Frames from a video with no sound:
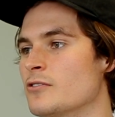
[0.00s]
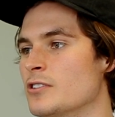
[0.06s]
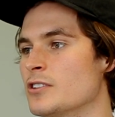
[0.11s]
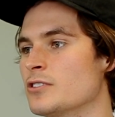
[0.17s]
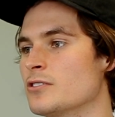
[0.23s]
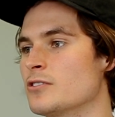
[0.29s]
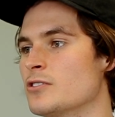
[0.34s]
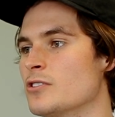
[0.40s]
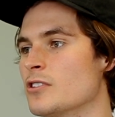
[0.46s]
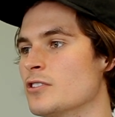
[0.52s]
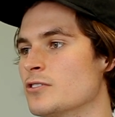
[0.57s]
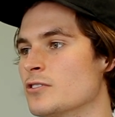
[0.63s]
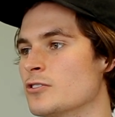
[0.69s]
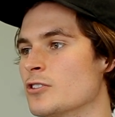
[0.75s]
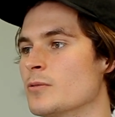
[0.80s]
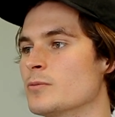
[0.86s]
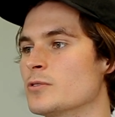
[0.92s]
in recent years,
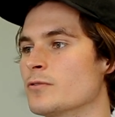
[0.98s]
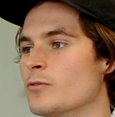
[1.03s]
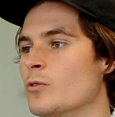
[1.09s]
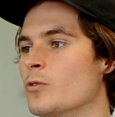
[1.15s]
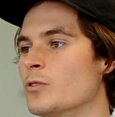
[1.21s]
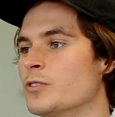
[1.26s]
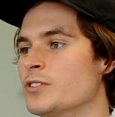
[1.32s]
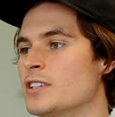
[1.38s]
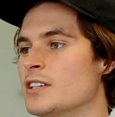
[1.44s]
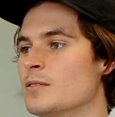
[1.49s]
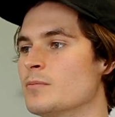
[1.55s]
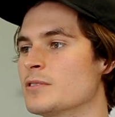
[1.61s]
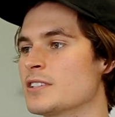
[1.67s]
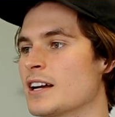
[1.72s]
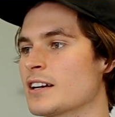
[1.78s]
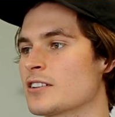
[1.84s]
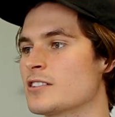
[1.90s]
in terms of all
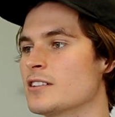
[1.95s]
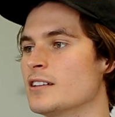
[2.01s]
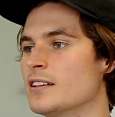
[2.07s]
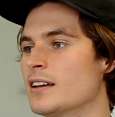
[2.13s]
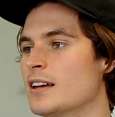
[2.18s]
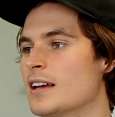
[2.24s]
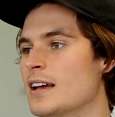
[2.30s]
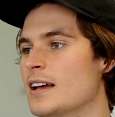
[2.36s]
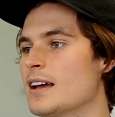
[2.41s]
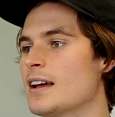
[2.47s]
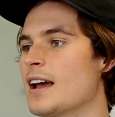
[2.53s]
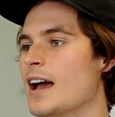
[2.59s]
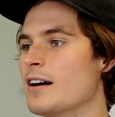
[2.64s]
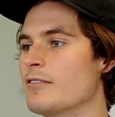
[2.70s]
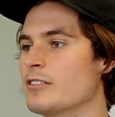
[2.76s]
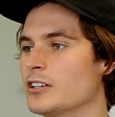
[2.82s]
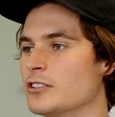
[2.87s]
teams actually
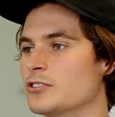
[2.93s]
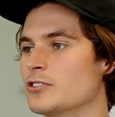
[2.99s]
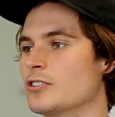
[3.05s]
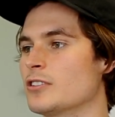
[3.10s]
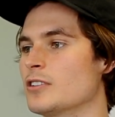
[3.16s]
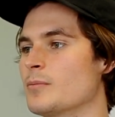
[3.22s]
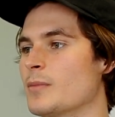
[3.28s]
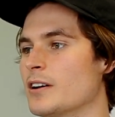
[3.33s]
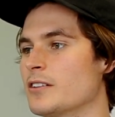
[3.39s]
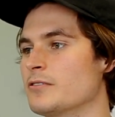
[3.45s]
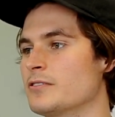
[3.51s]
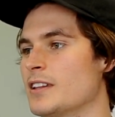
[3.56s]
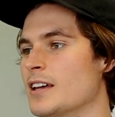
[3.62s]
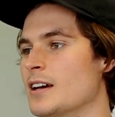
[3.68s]
having a certain amount of